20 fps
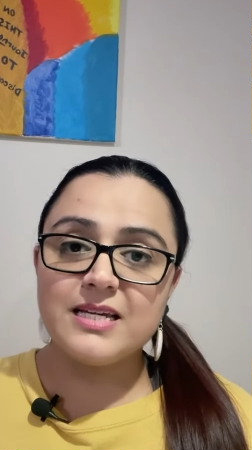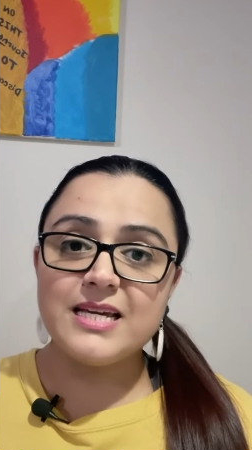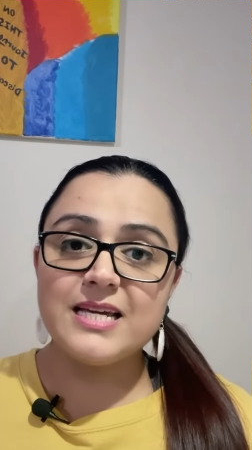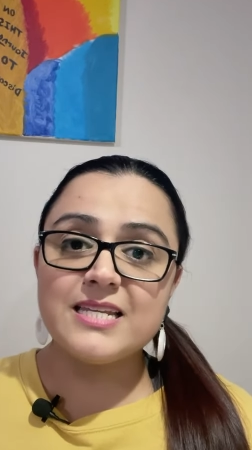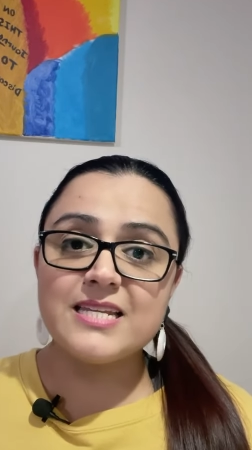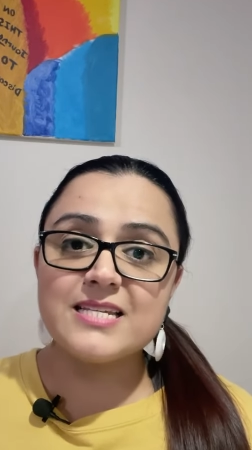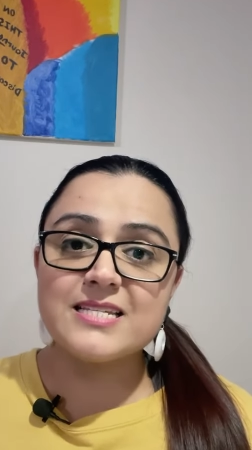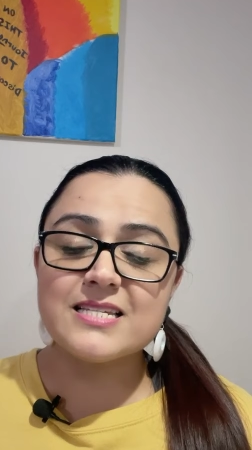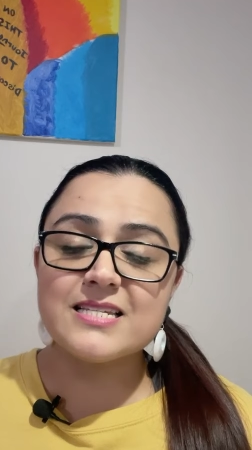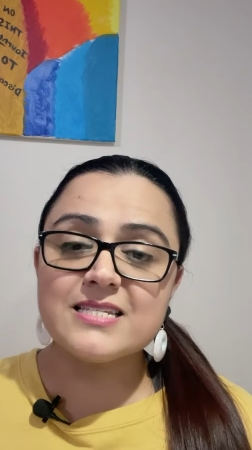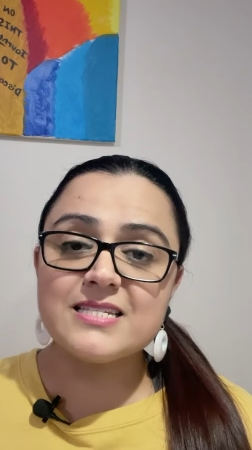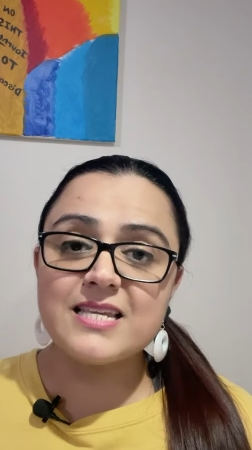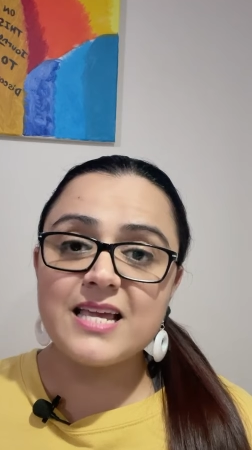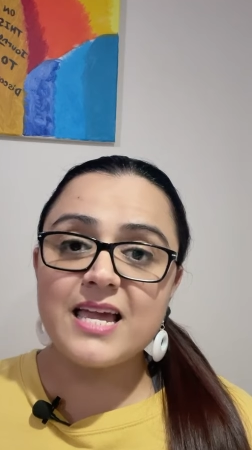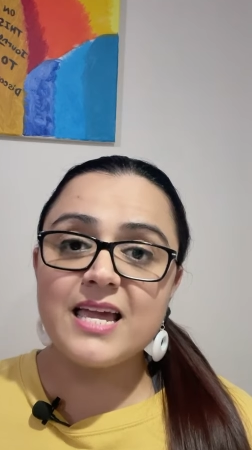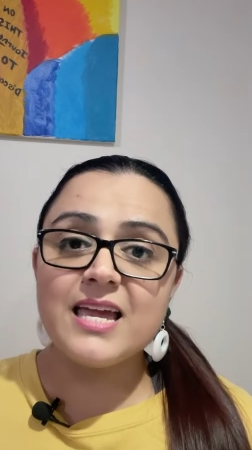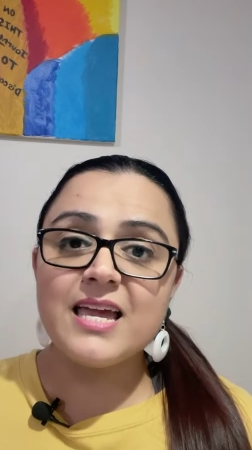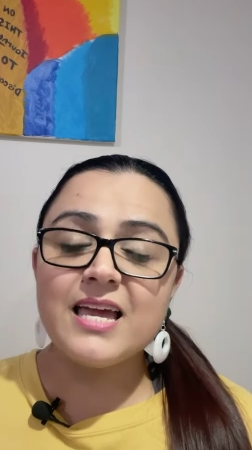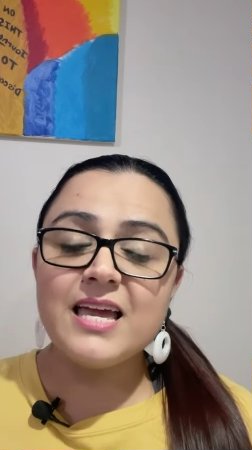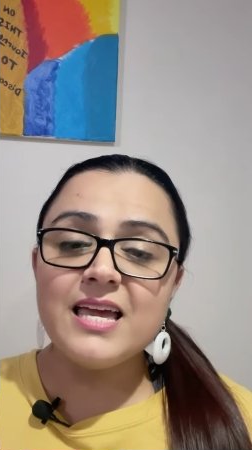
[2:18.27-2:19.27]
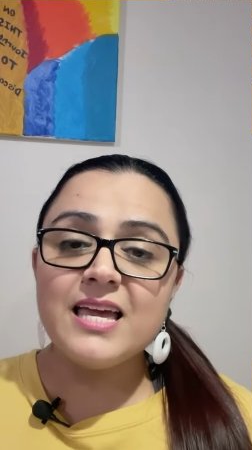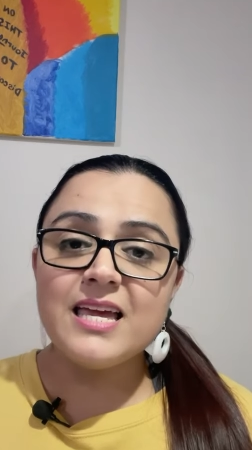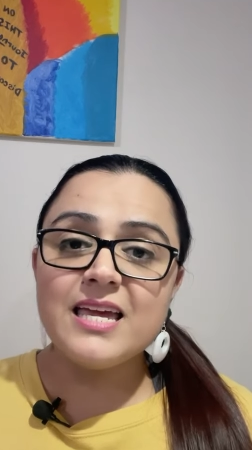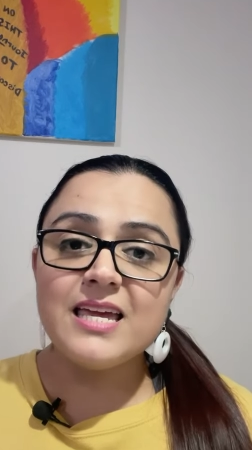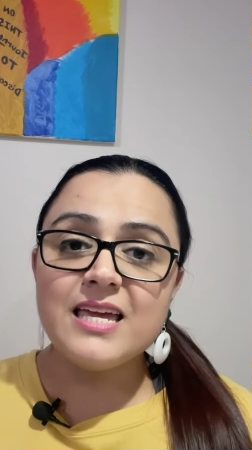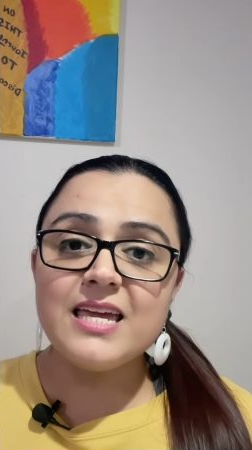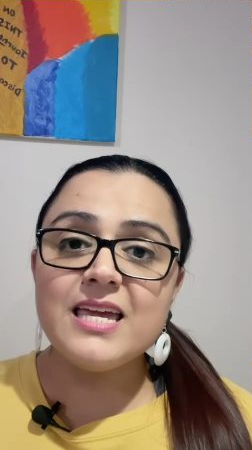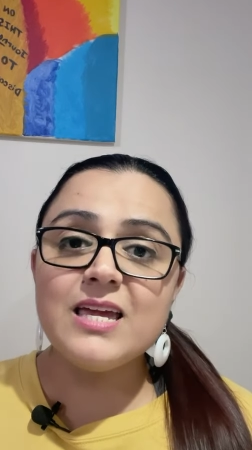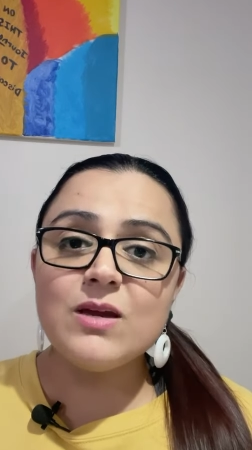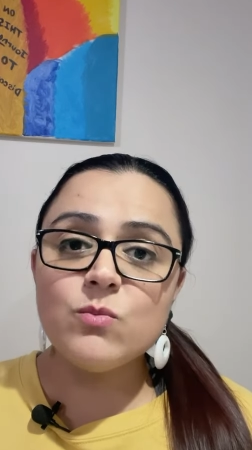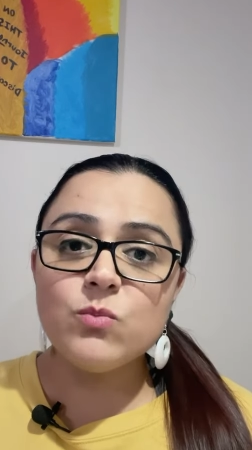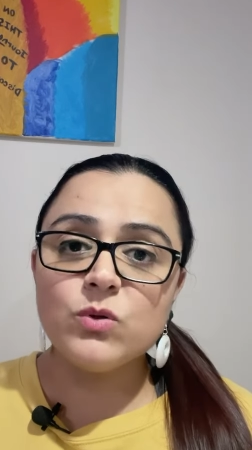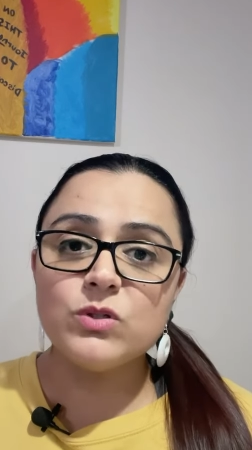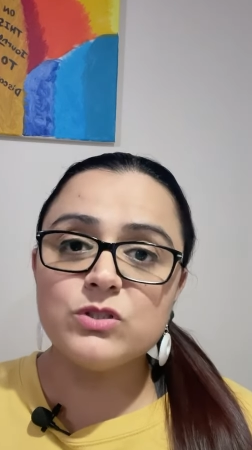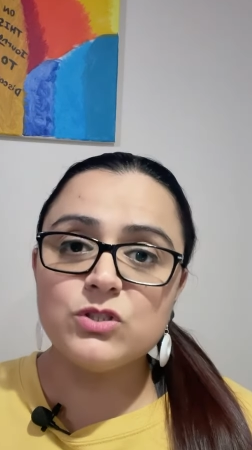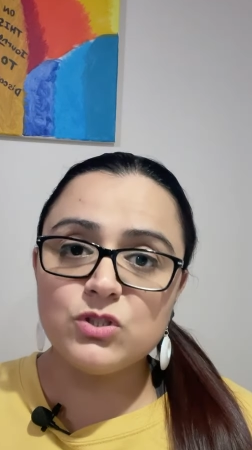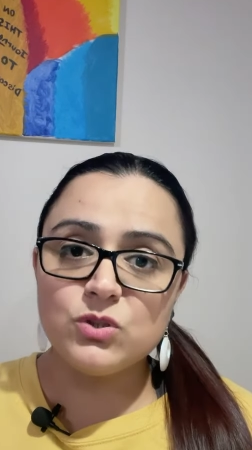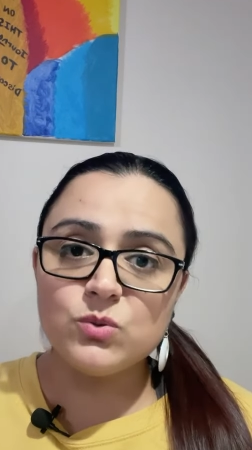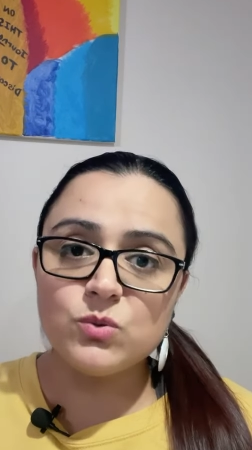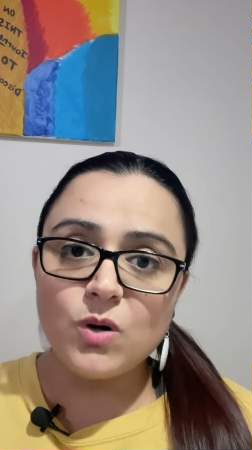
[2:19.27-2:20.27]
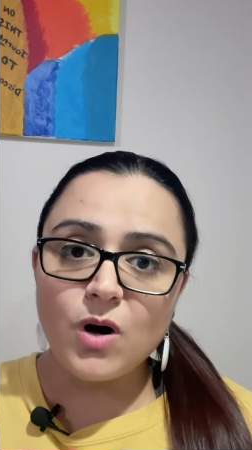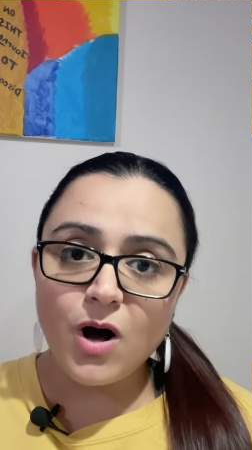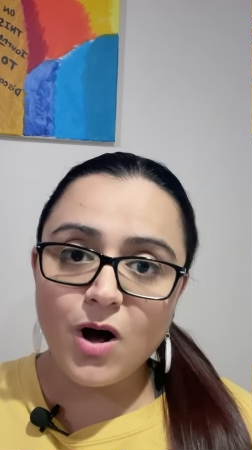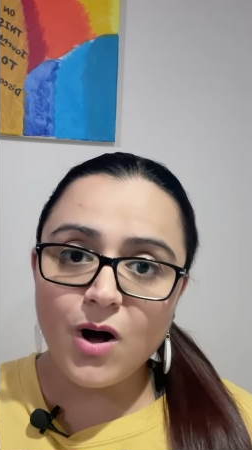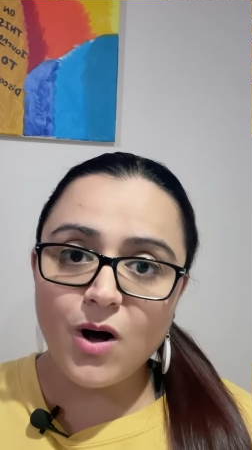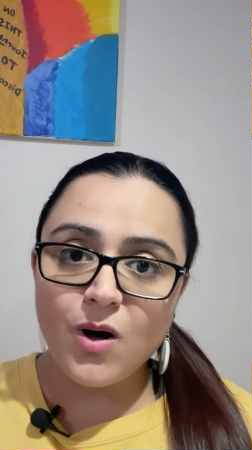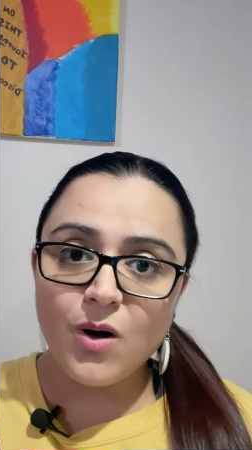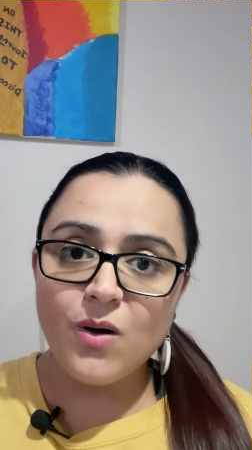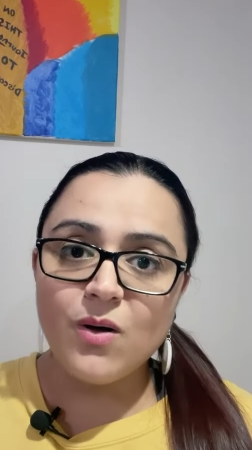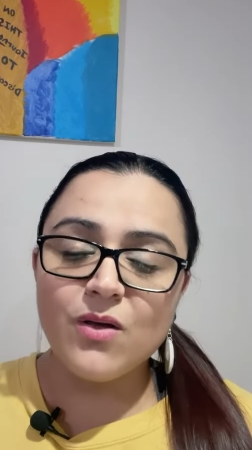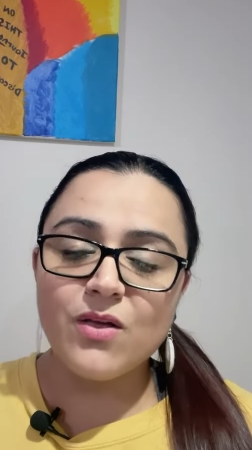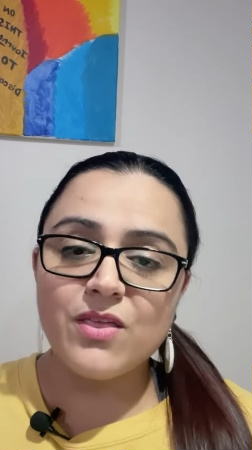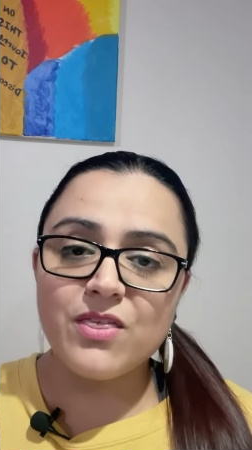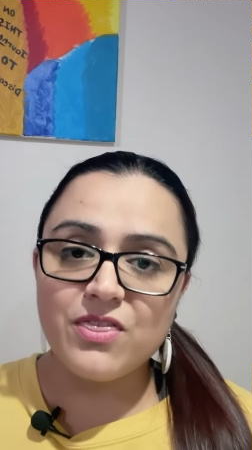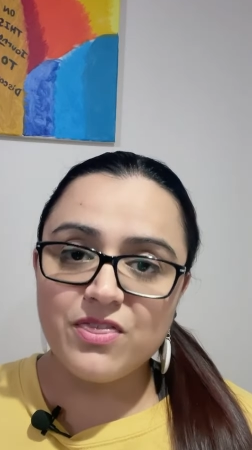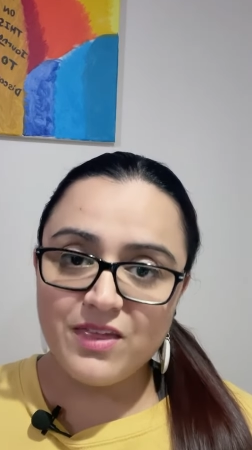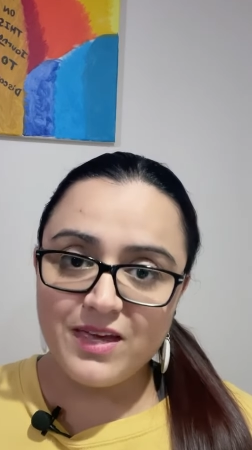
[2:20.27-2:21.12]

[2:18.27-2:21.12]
It doesn't say, "He will do all things."